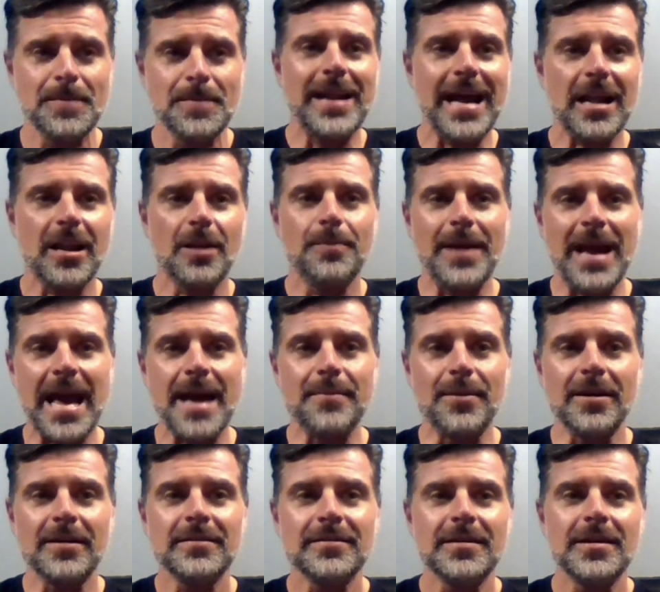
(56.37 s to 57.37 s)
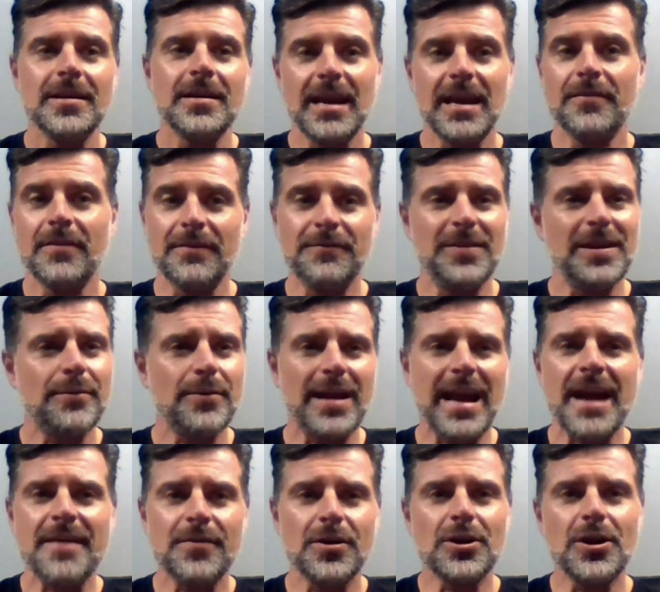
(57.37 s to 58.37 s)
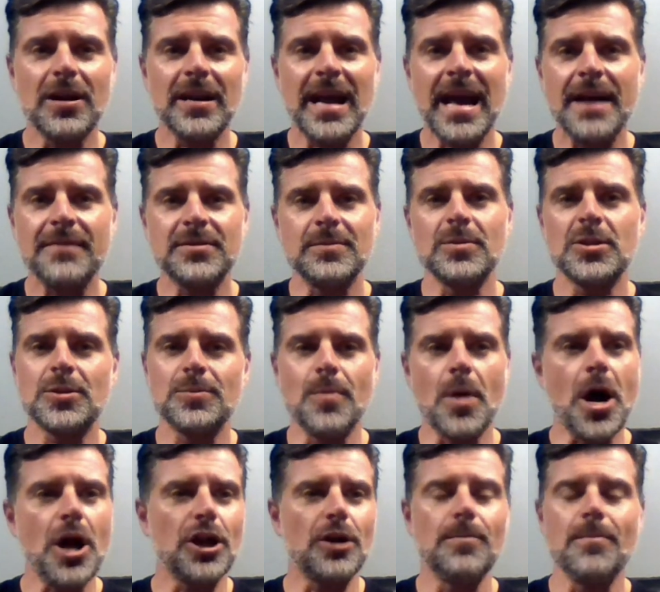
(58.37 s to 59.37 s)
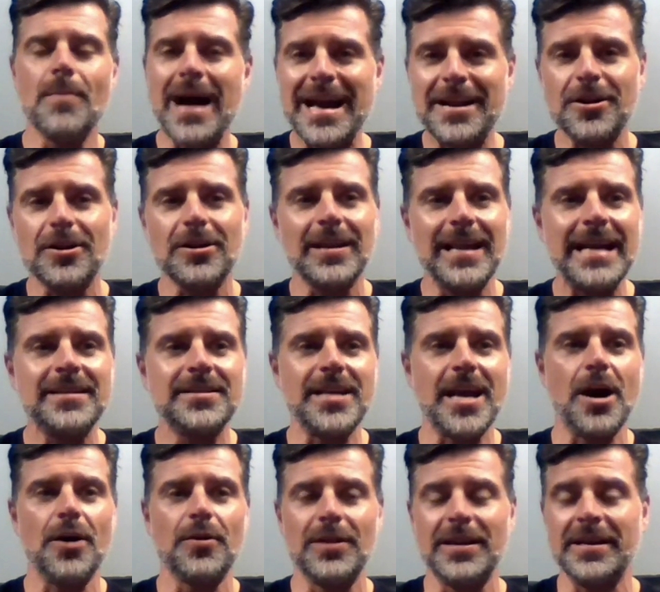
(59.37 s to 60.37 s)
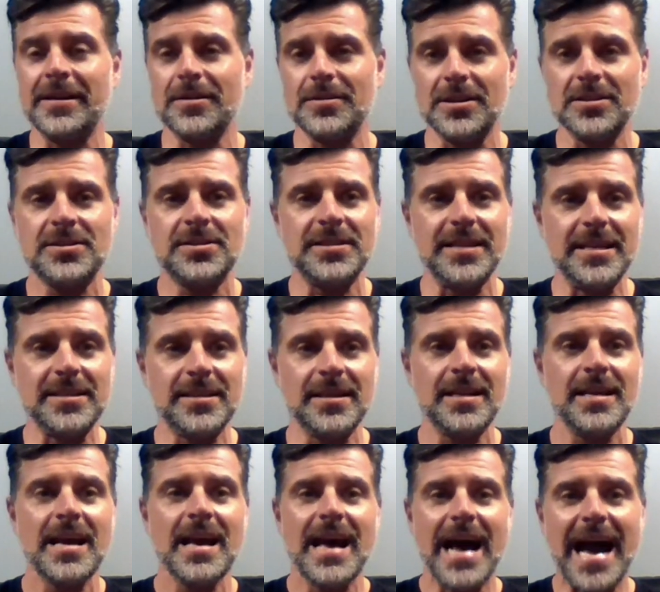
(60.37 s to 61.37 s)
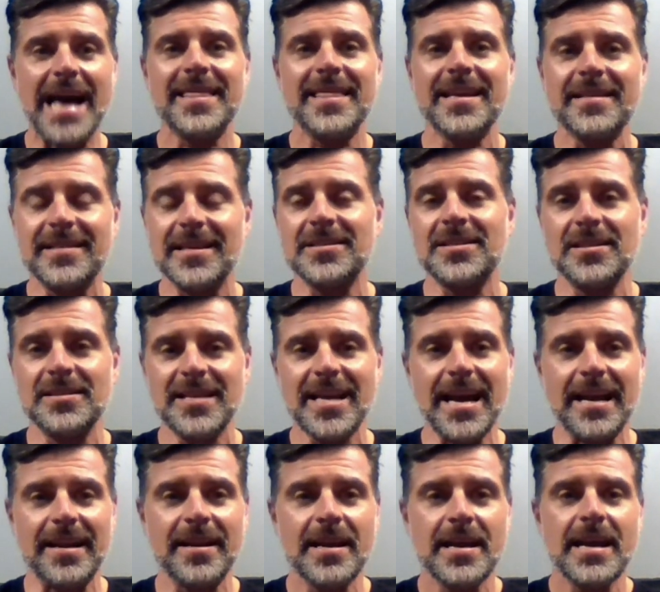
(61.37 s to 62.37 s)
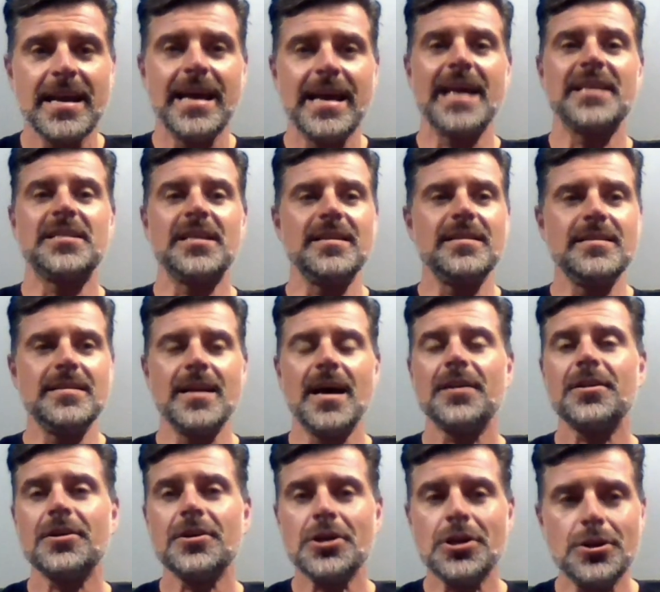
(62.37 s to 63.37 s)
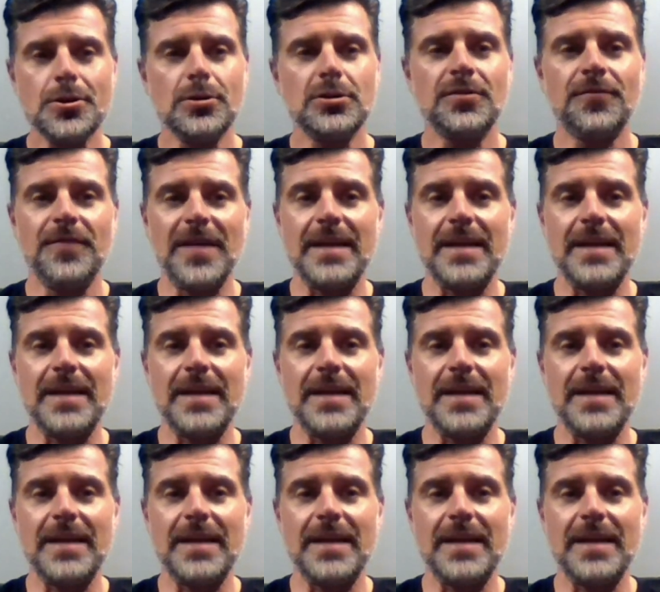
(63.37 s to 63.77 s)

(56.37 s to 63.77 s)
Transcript: But Alabama, if they were ever going to have some smaller, minor letdown here this season, I think this is it. It's another huge